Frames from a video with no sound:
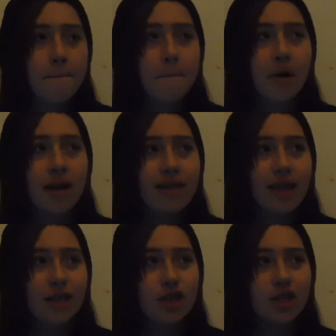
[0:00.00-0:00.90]
but
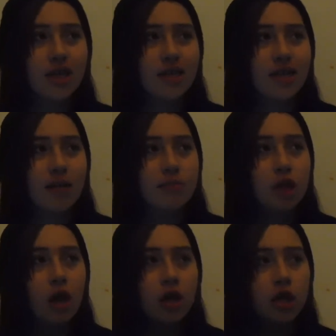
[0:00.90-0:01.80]
then she ended up
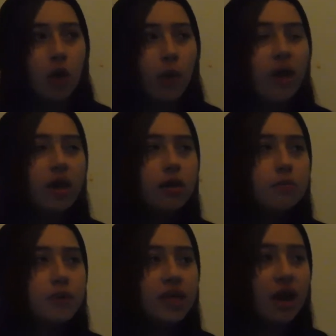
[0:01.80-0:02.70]
not going
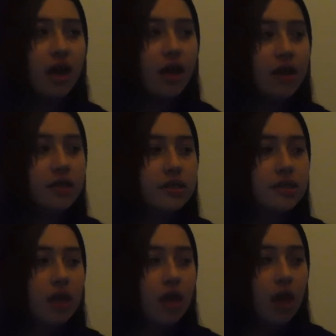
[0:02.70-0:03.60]
because
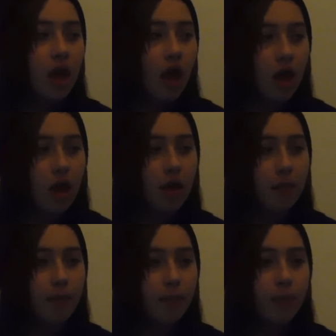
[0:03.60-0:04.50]

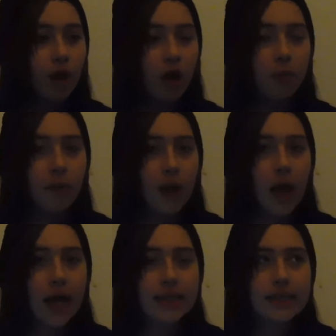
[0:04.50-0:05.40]
her
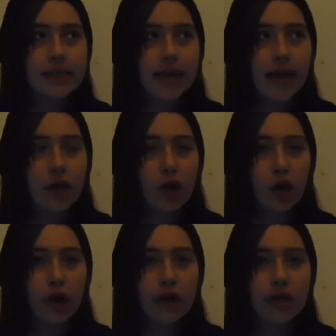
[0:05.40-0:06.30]
boss and
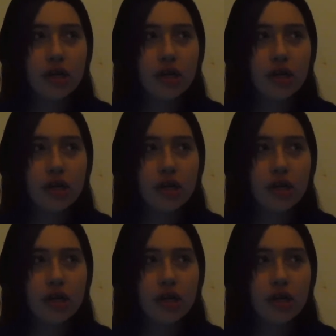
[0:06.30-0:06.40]
her